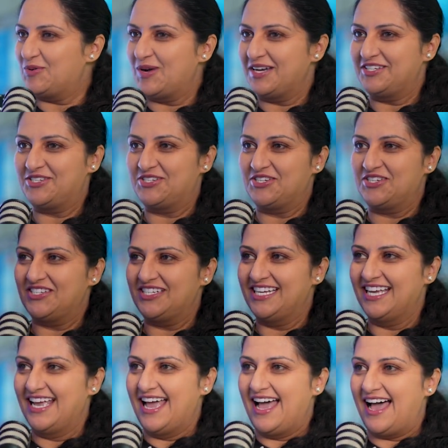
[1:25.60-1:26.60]
question.
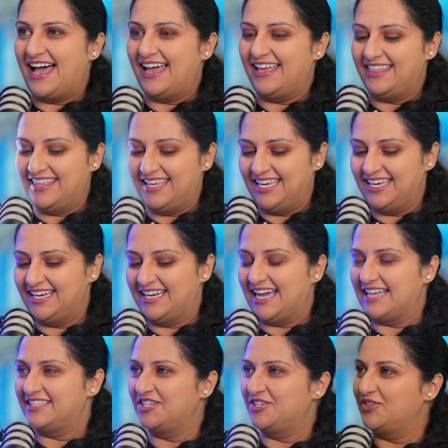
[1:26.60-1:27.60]
I think
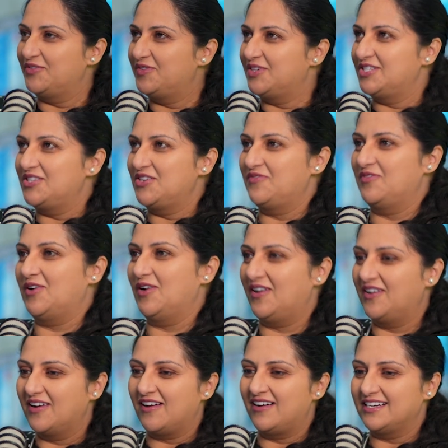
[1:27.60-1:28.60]
at the University of
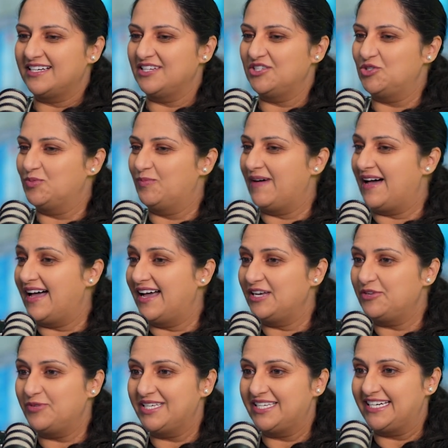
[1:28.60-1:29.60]
Wollongong in
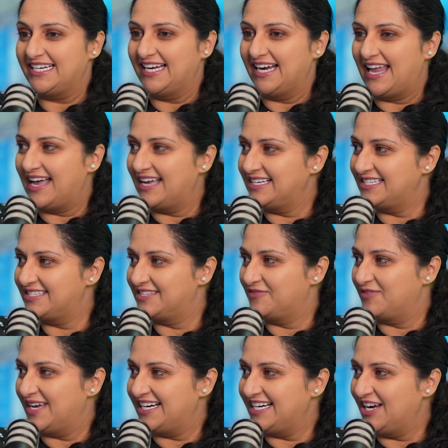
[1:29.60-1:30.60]
Dubai, we realized
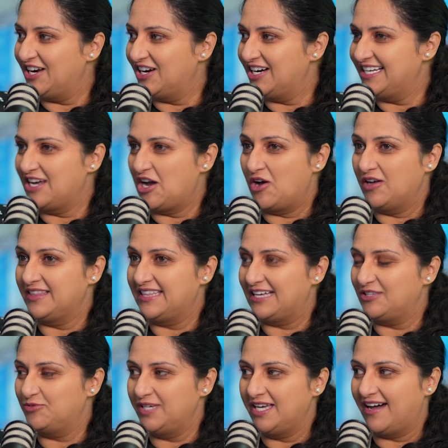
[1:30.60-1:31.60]
very early on
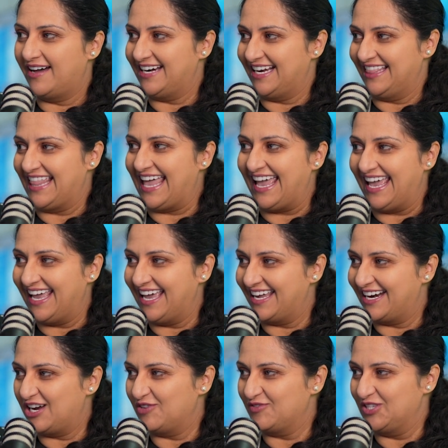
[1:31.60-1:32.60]
that we are in the
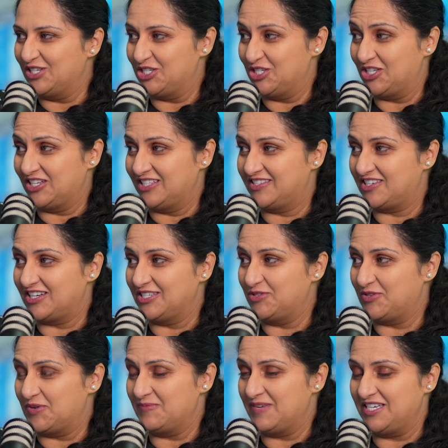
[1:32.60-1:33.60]
era of digital
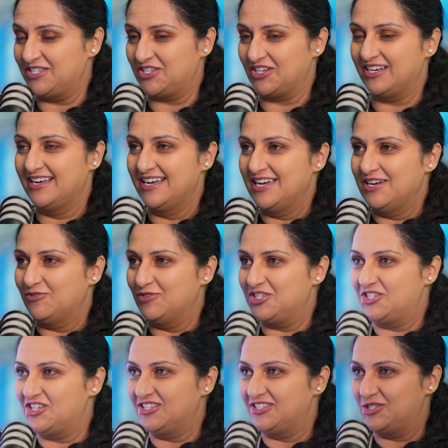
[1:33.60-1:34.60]
transformation,
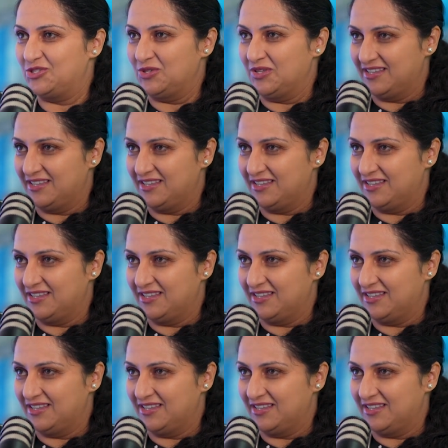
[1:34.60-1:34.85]
which is